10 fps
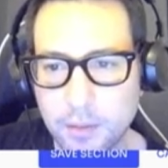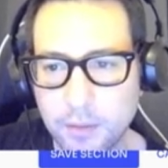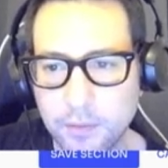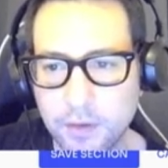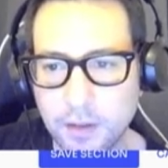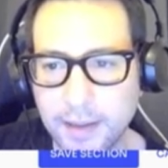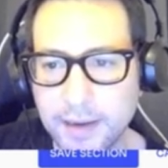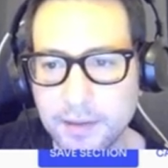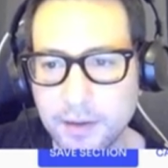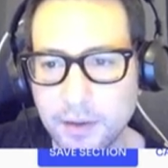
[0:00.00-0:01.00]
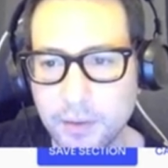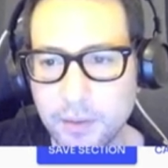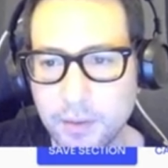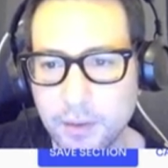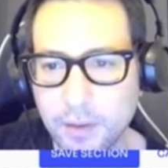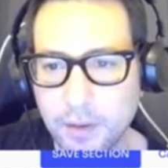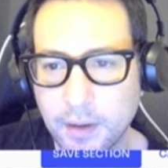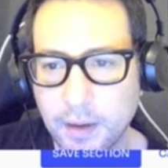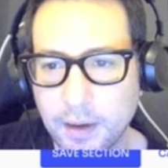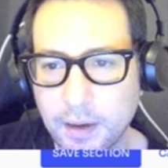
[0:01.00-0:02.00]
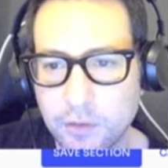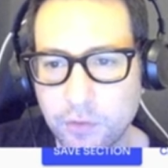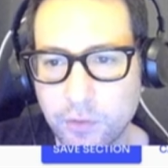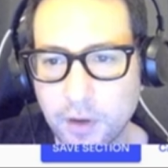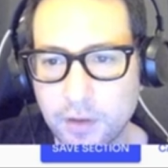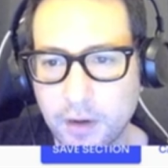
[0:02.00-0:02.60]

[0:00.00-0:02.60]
select here and create a